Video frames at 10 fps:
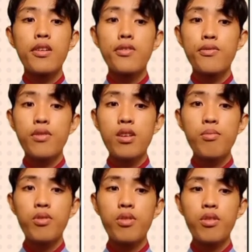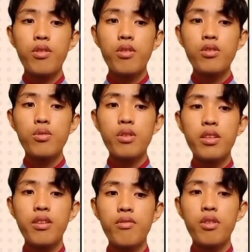from culturally
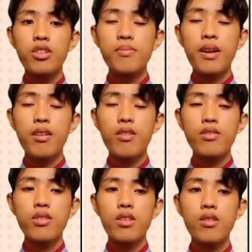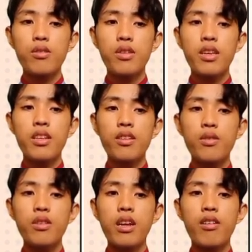diverse backgrounds, including
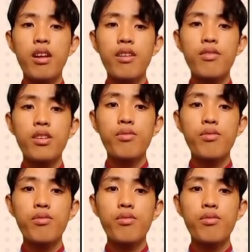newly arrived and